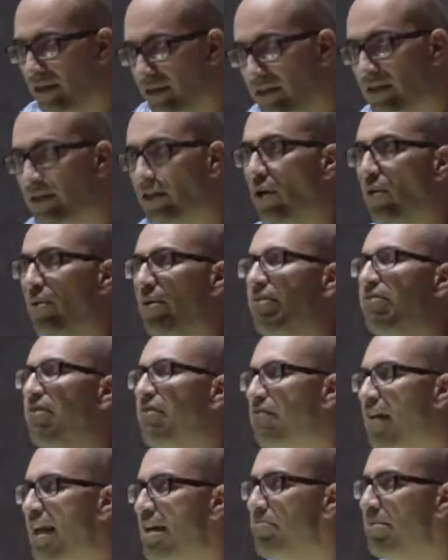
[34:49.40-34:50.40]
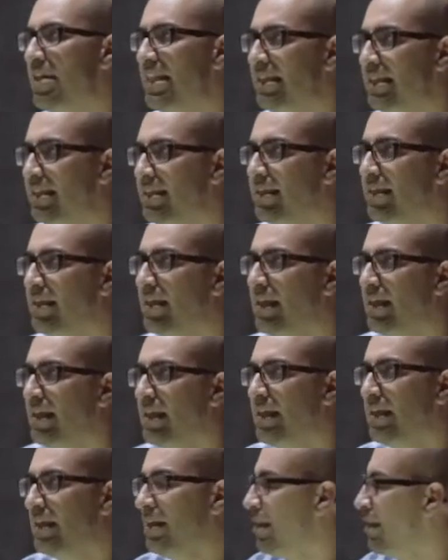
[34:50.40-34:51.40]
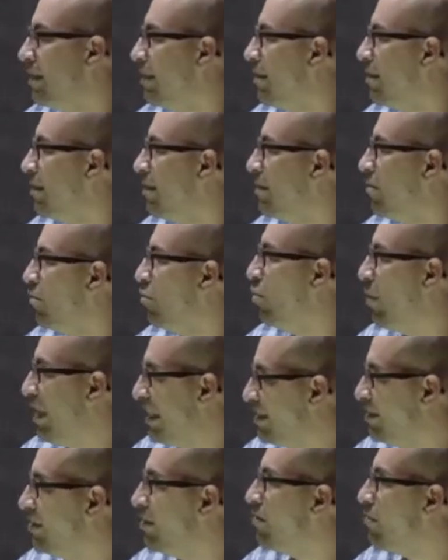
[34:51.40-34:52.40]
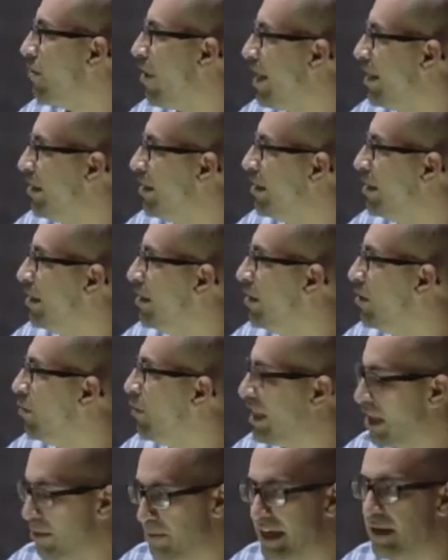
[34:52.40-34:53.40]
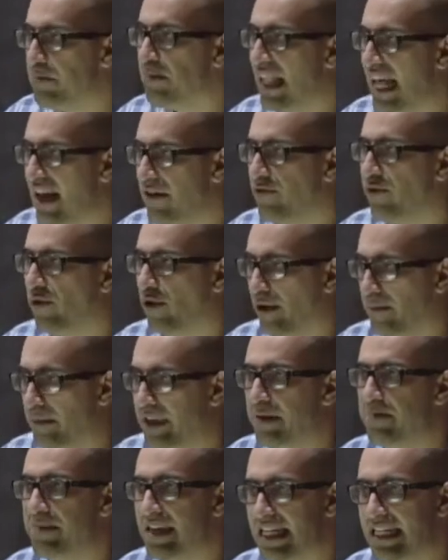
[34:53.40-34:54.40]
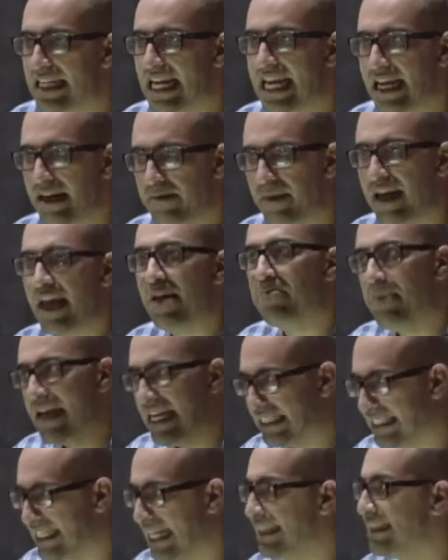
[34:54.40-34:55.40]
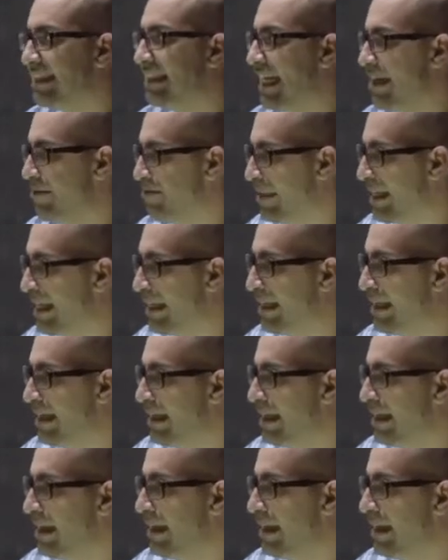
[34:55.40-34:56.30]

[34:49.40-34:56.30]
So if a famous Western writer with a big platform and a big name makes that statement,